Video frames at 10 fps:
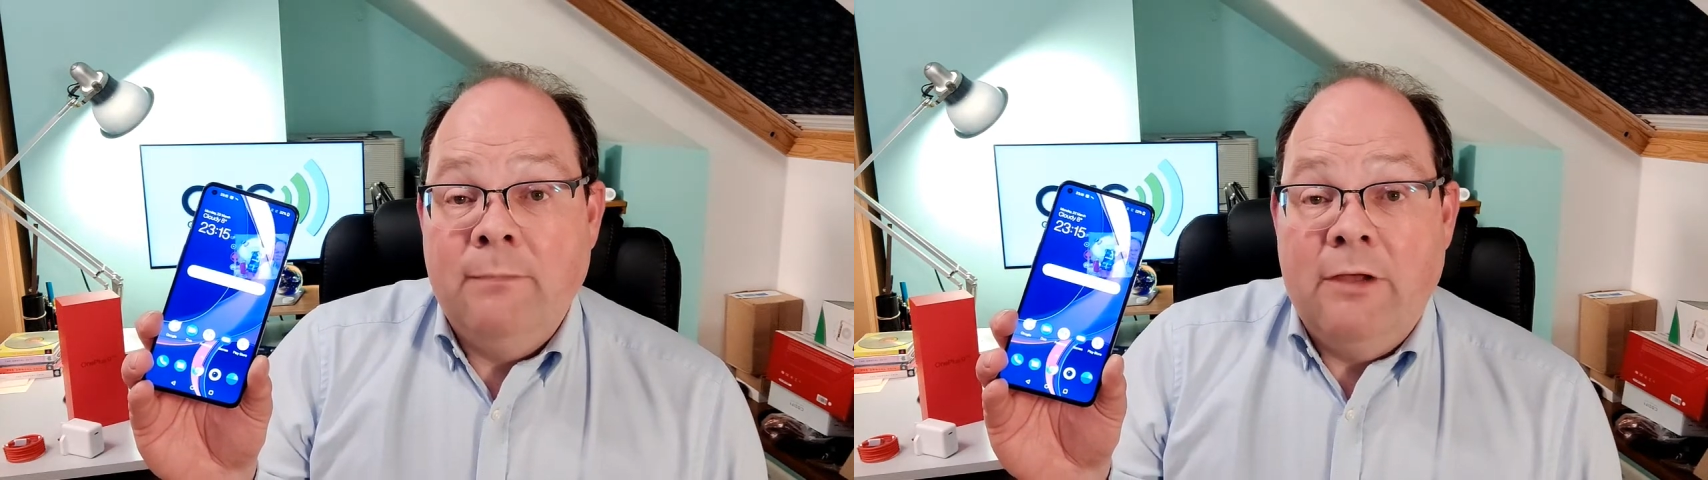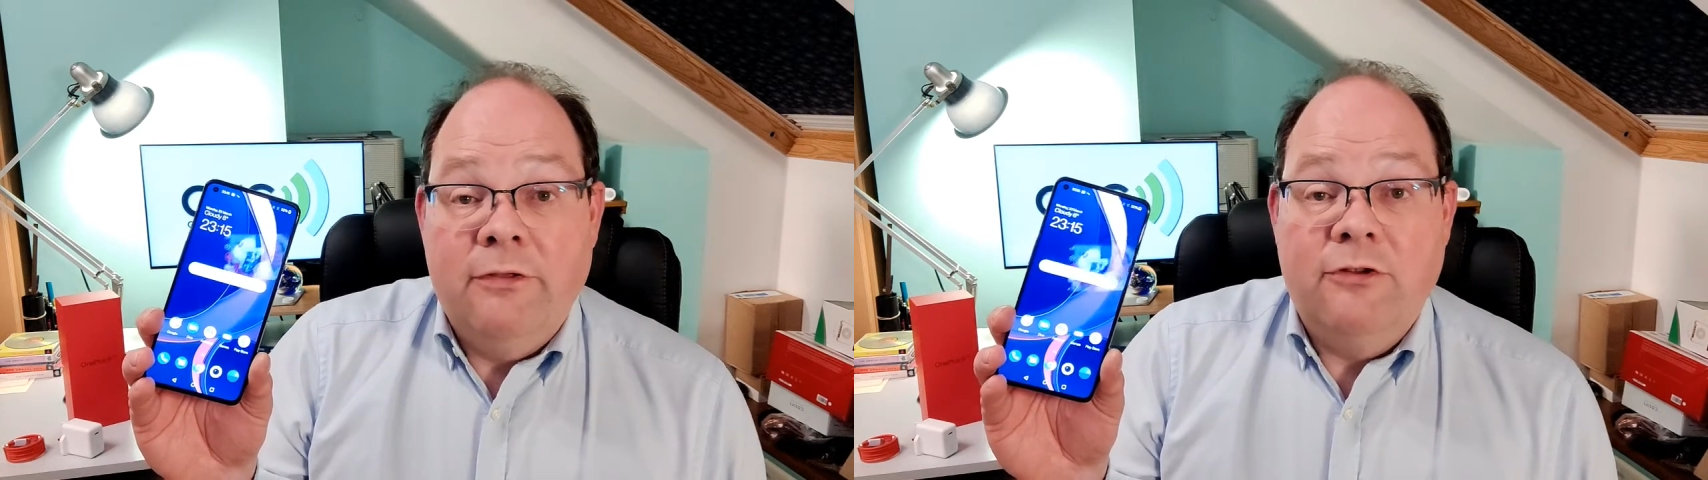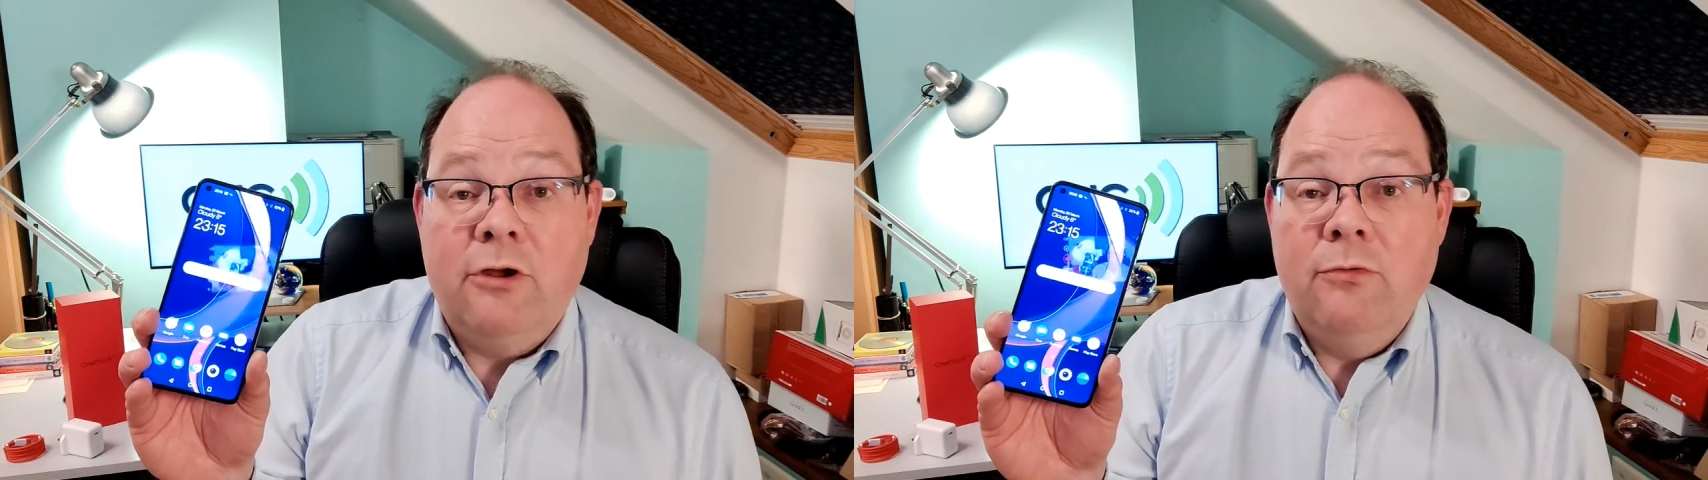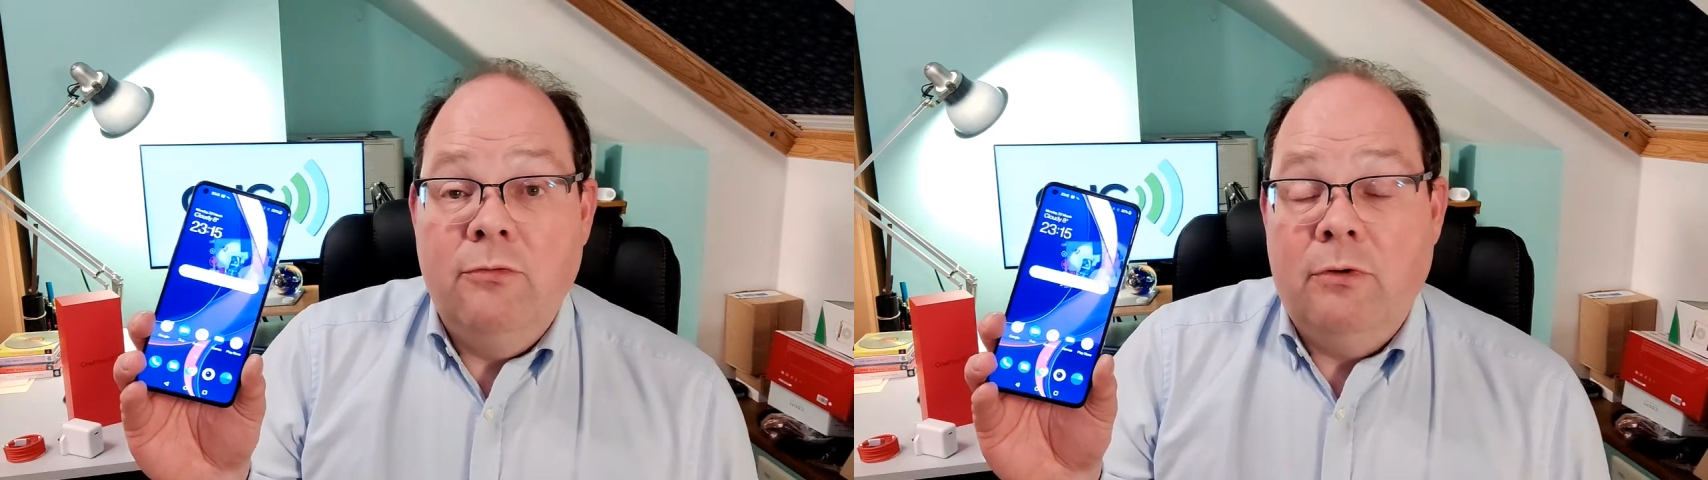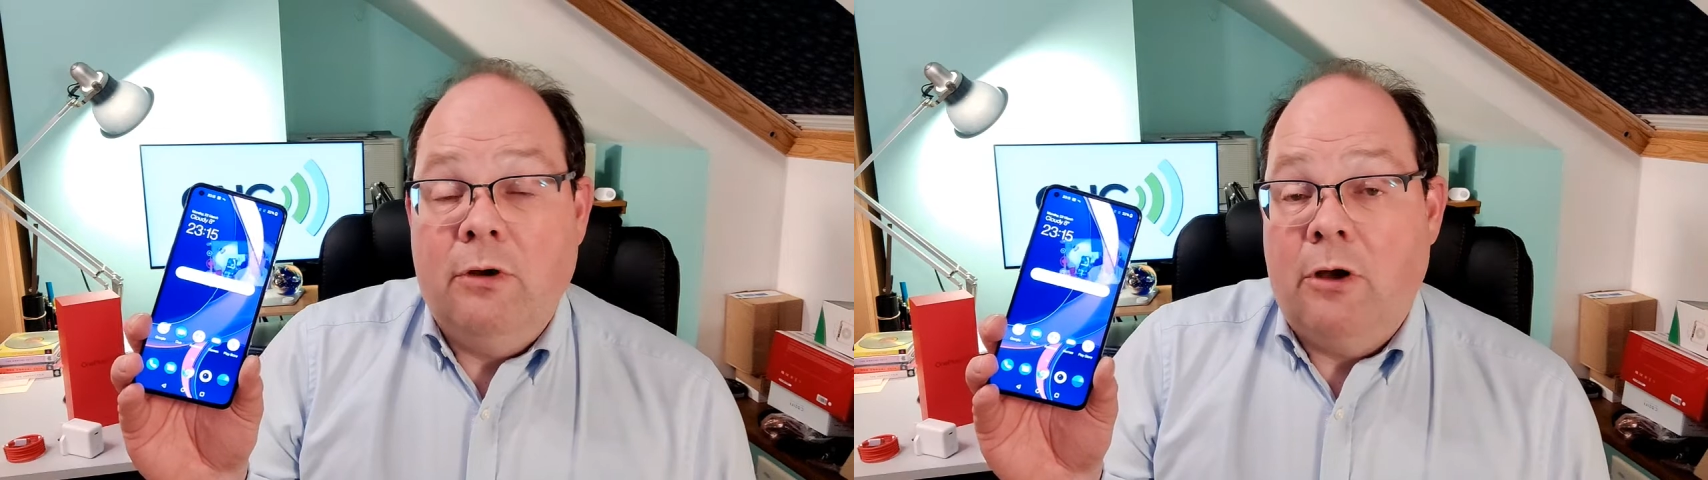There's
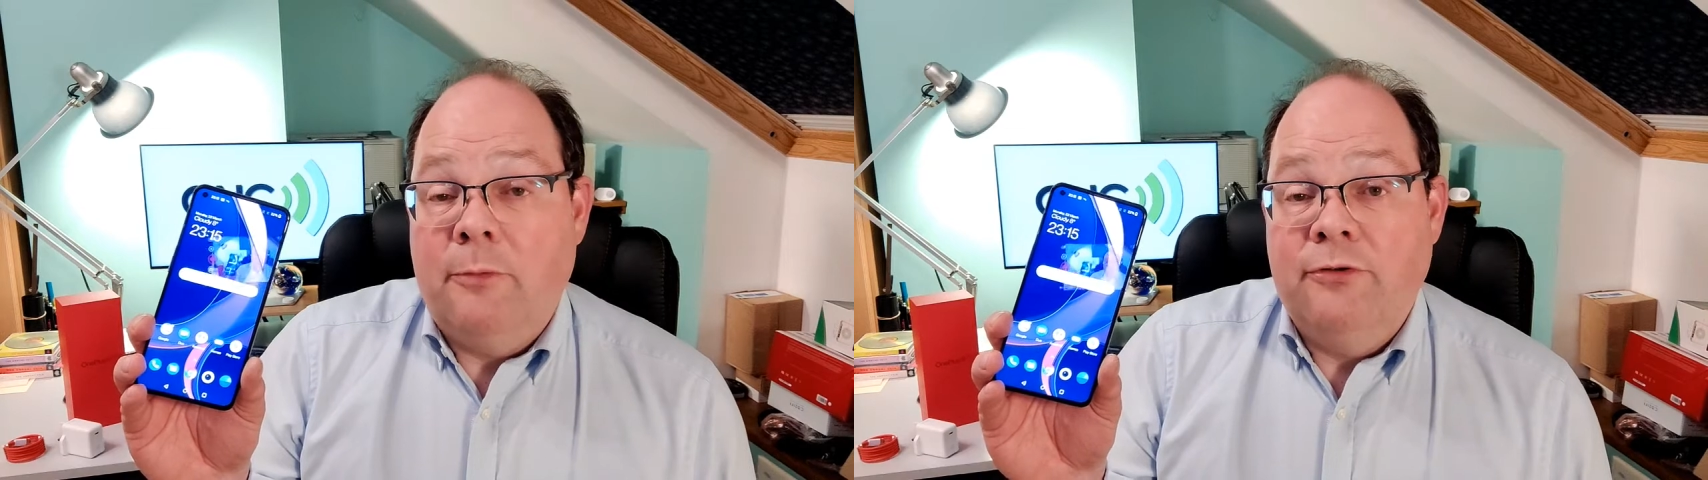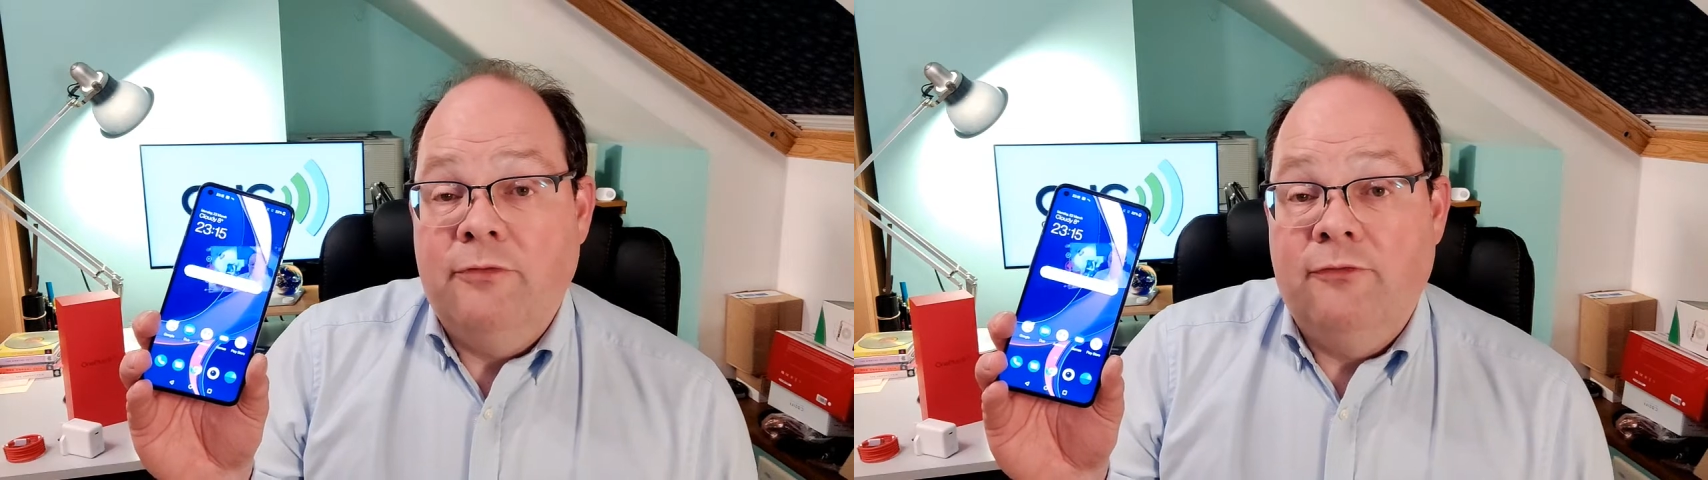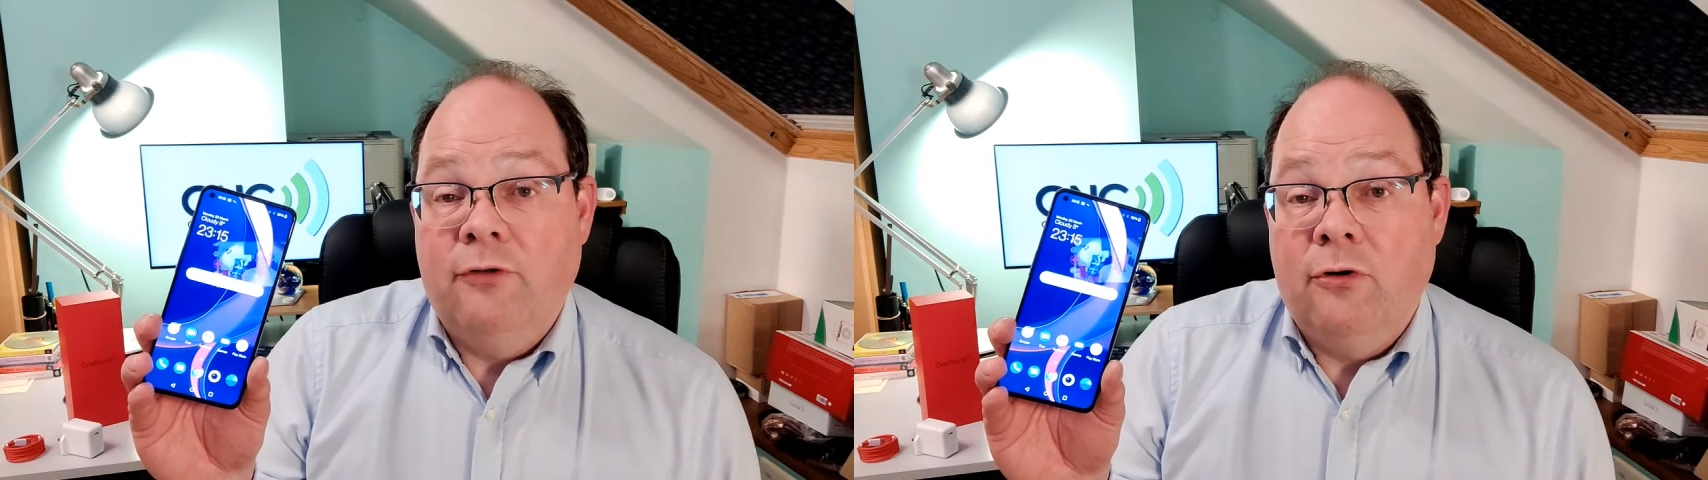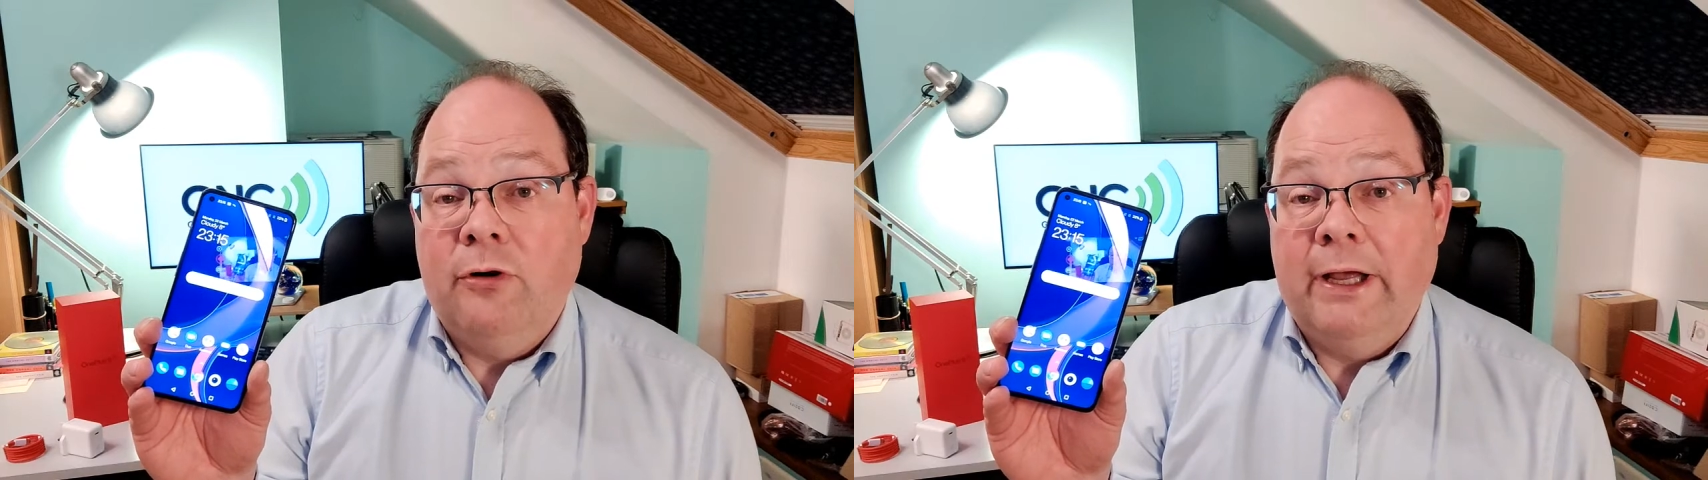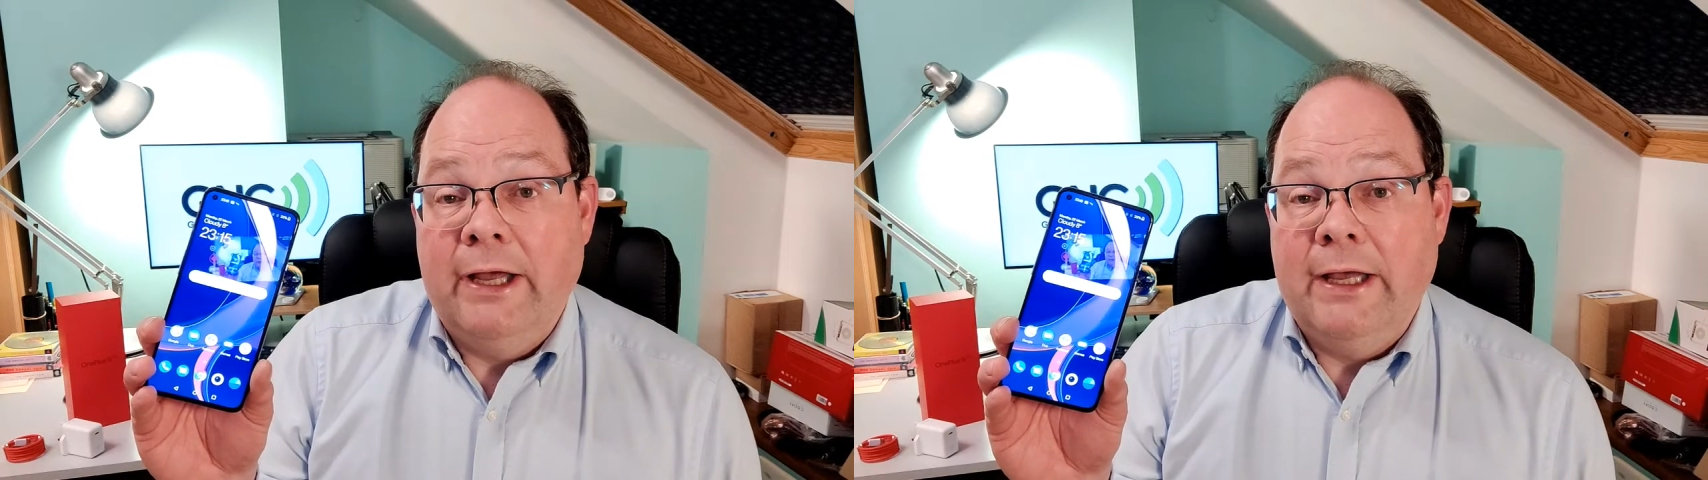no option
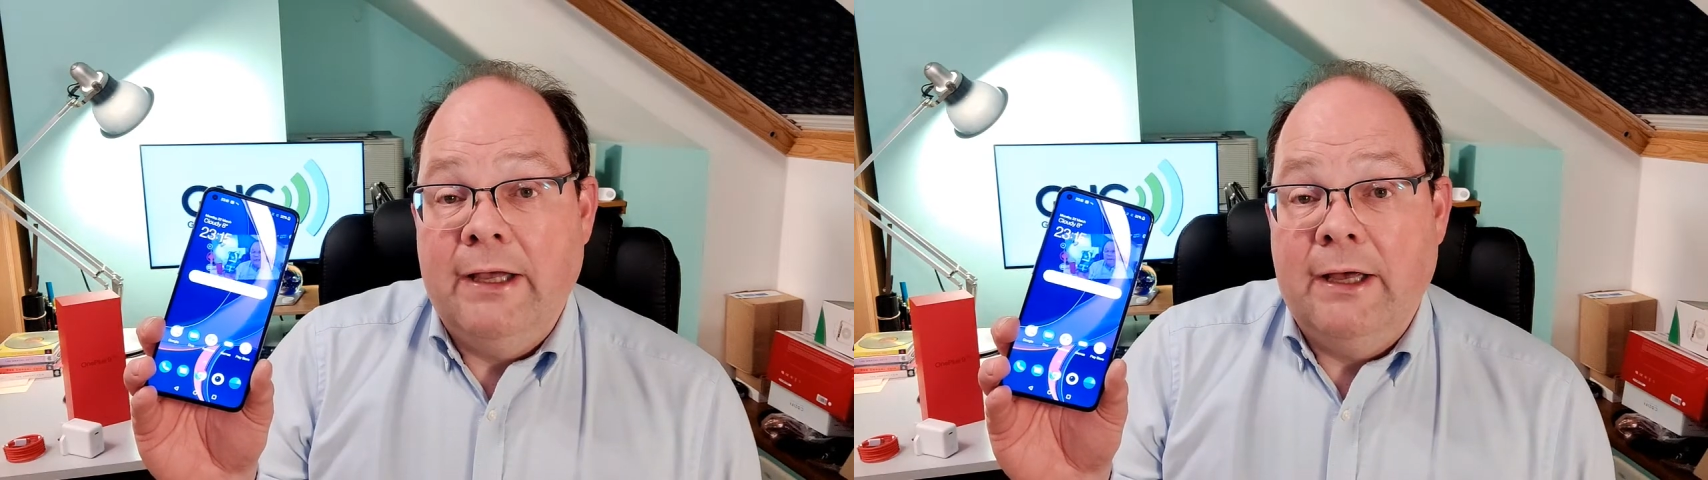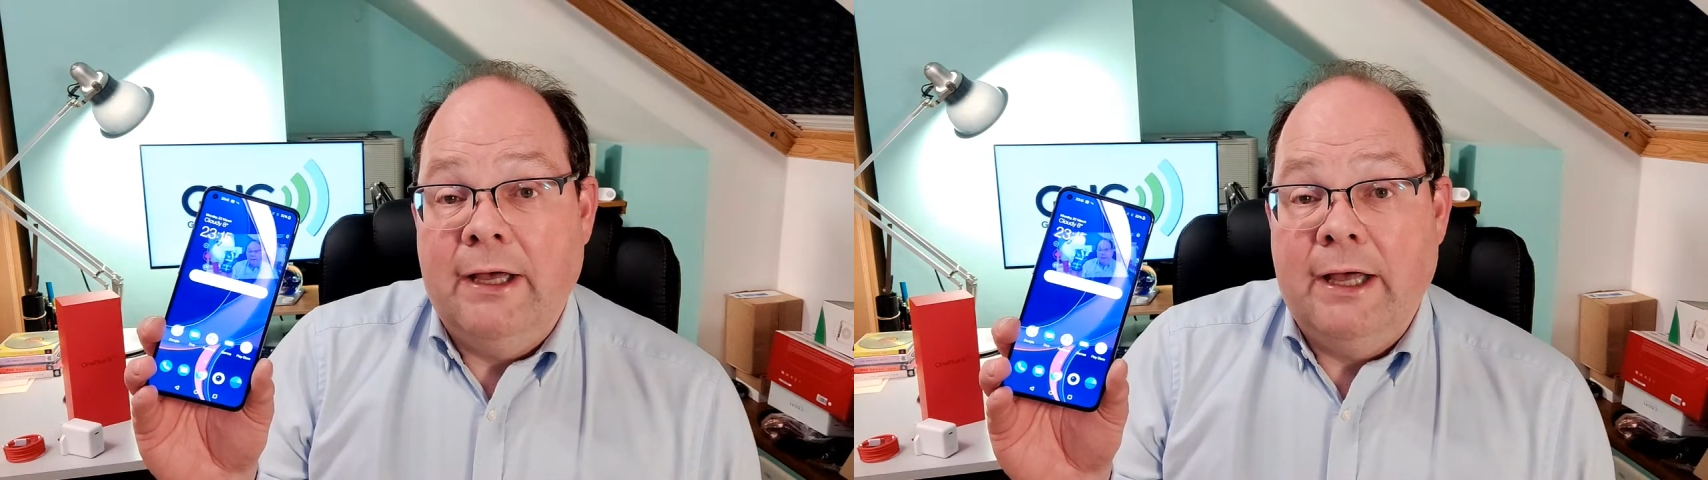for a